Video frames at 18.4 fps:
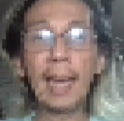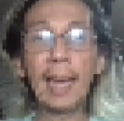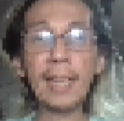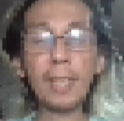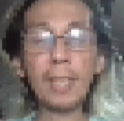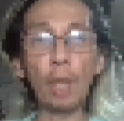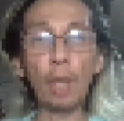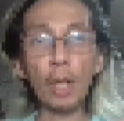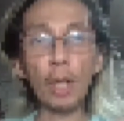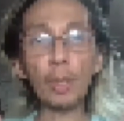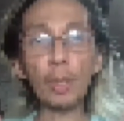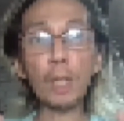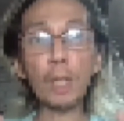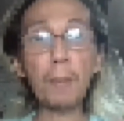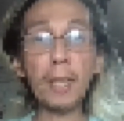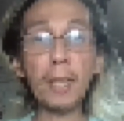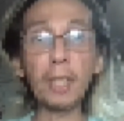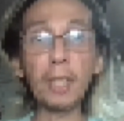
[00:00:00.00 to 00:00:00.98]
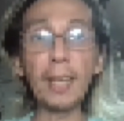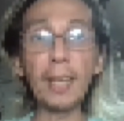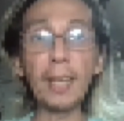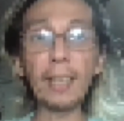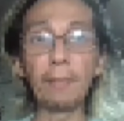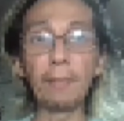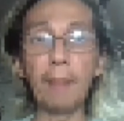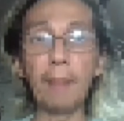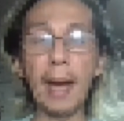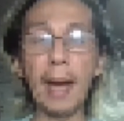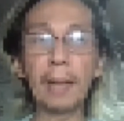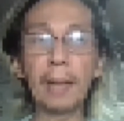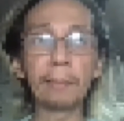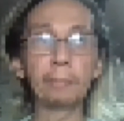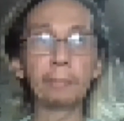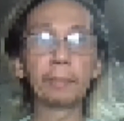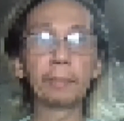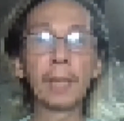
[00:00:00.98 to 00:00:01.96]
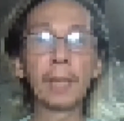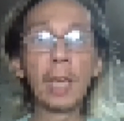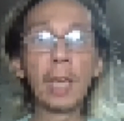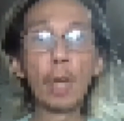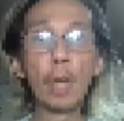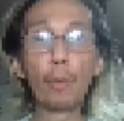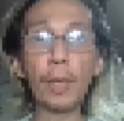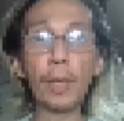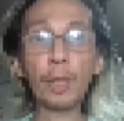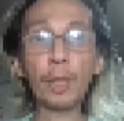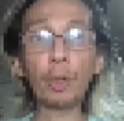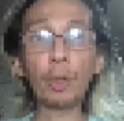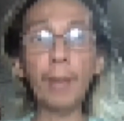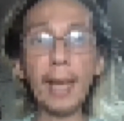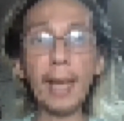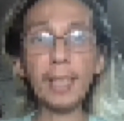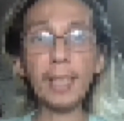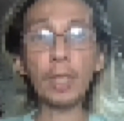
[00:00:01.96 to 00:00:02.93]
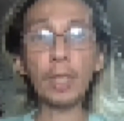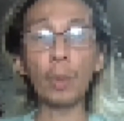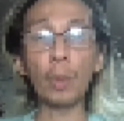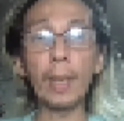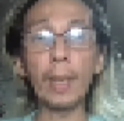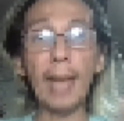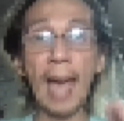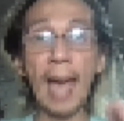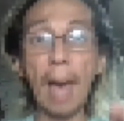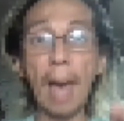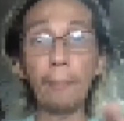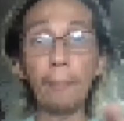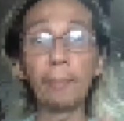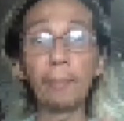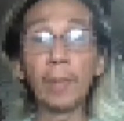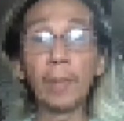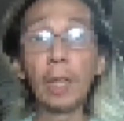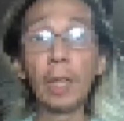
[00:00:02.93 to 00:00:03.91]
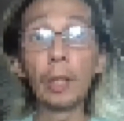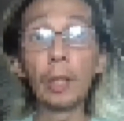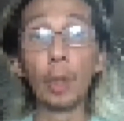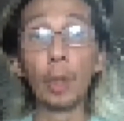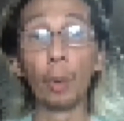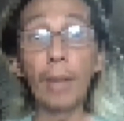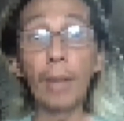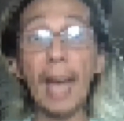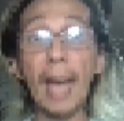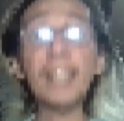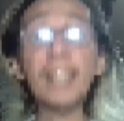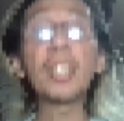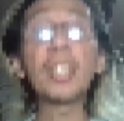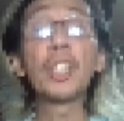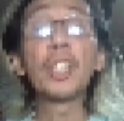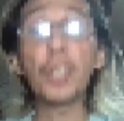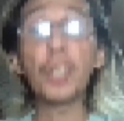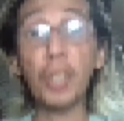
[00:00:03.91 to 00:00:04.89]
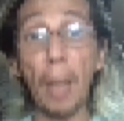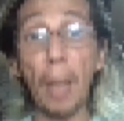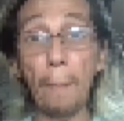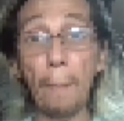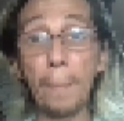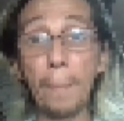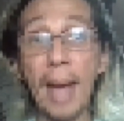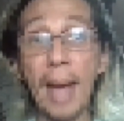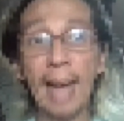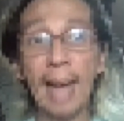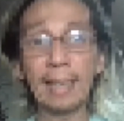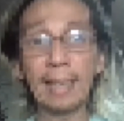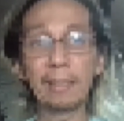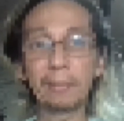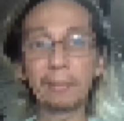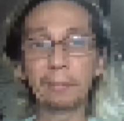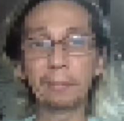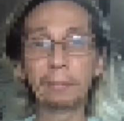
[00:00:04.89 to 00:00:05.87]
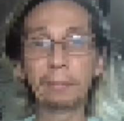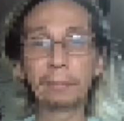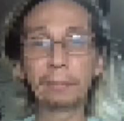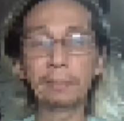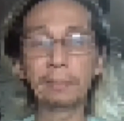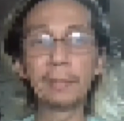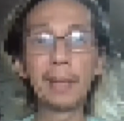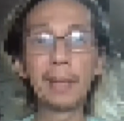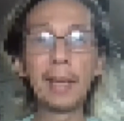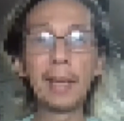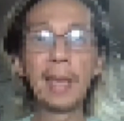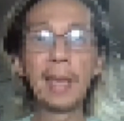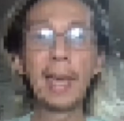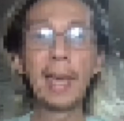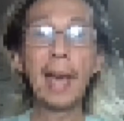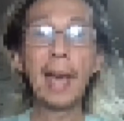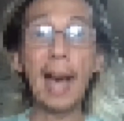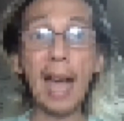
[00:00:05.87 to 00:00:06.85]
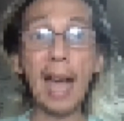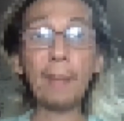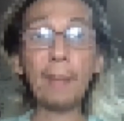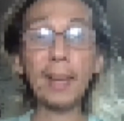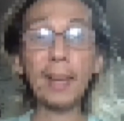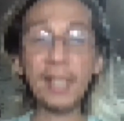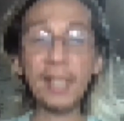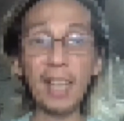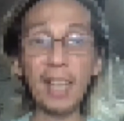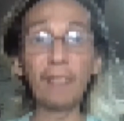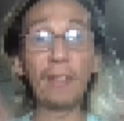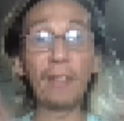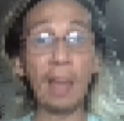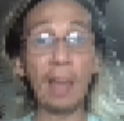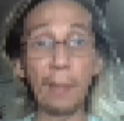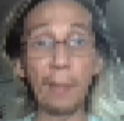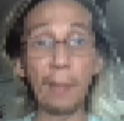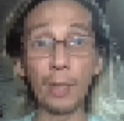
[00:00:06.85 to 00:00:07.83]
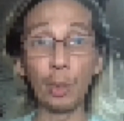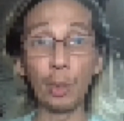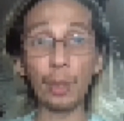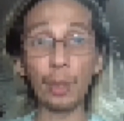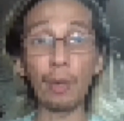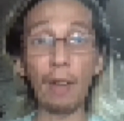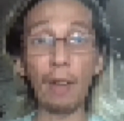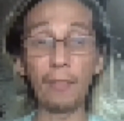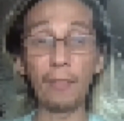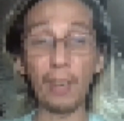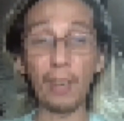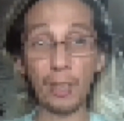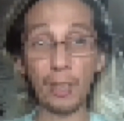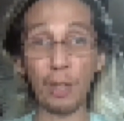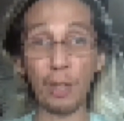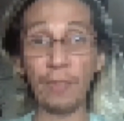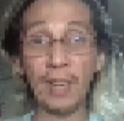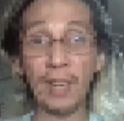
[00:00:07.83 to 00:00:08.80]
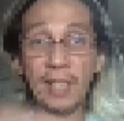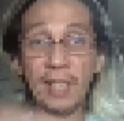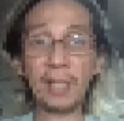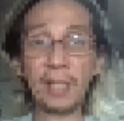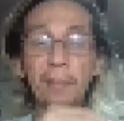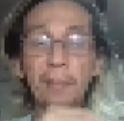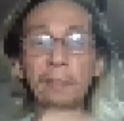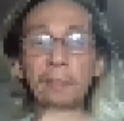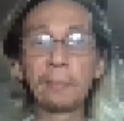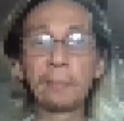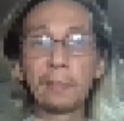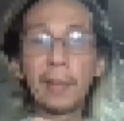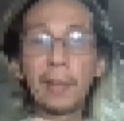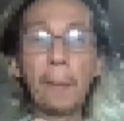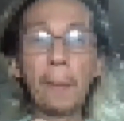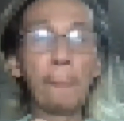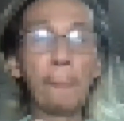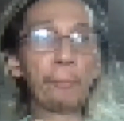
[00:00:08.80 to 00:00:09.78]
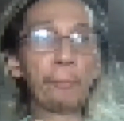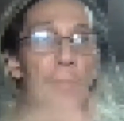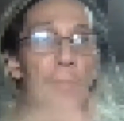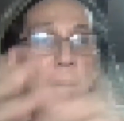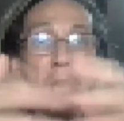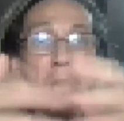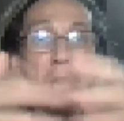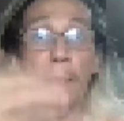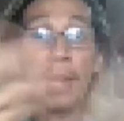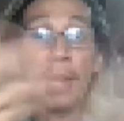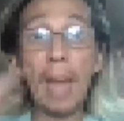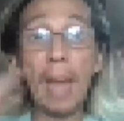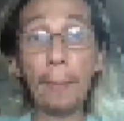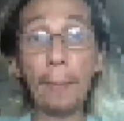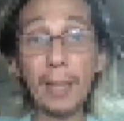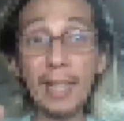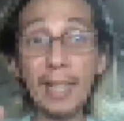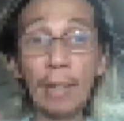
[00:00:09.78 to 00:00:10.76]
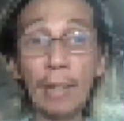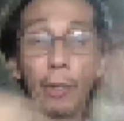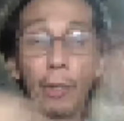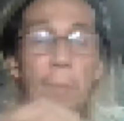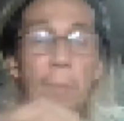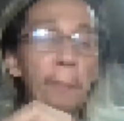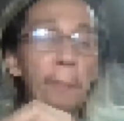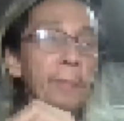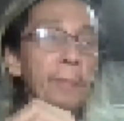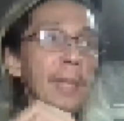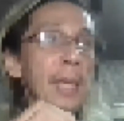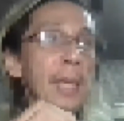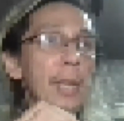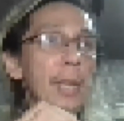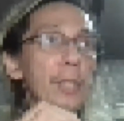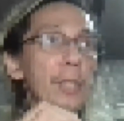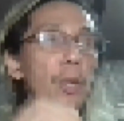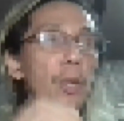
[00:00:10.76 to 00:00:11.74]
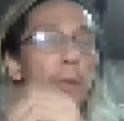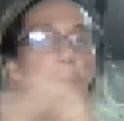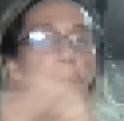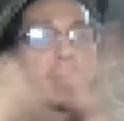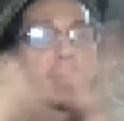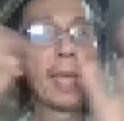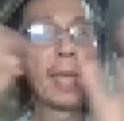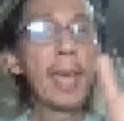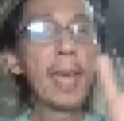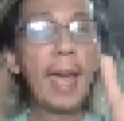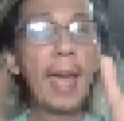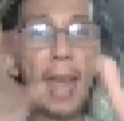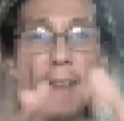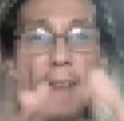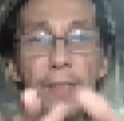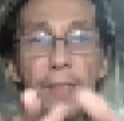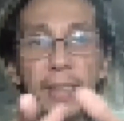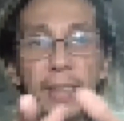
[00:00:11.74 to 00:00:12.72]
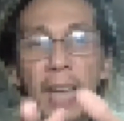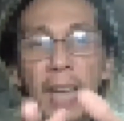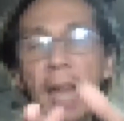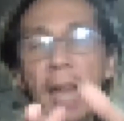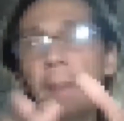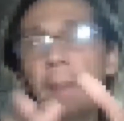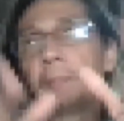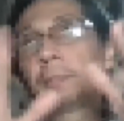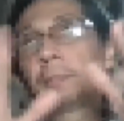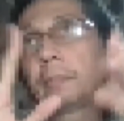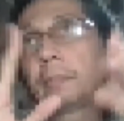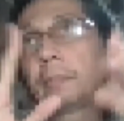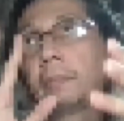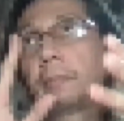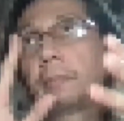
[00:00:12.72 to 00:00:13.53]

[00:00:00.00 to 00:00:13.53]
It's also a special link of mine, which connects to an app known as ShopBack. I myself am a user of their service. May app kasi ako. So, every time